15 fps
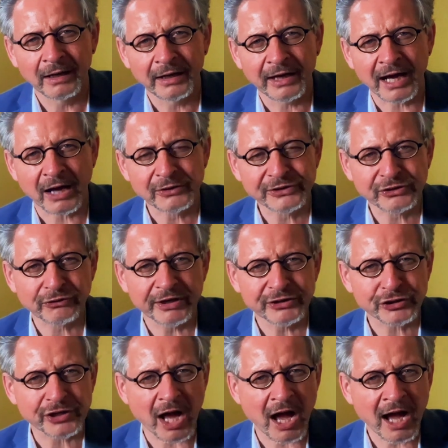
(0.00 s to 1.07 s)
Her
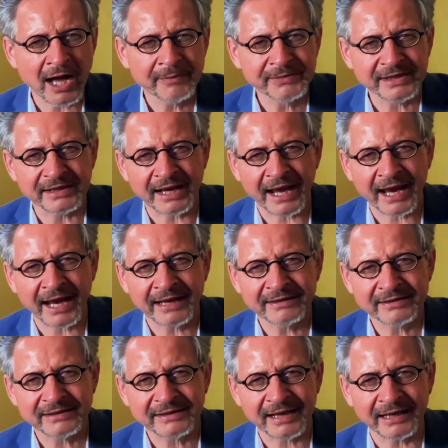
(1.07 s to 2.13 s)
outstretched arms and
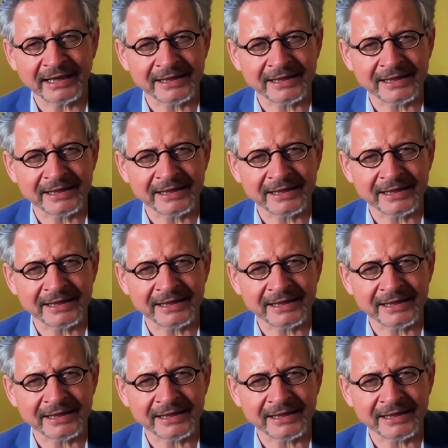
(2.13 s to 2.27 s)
hands take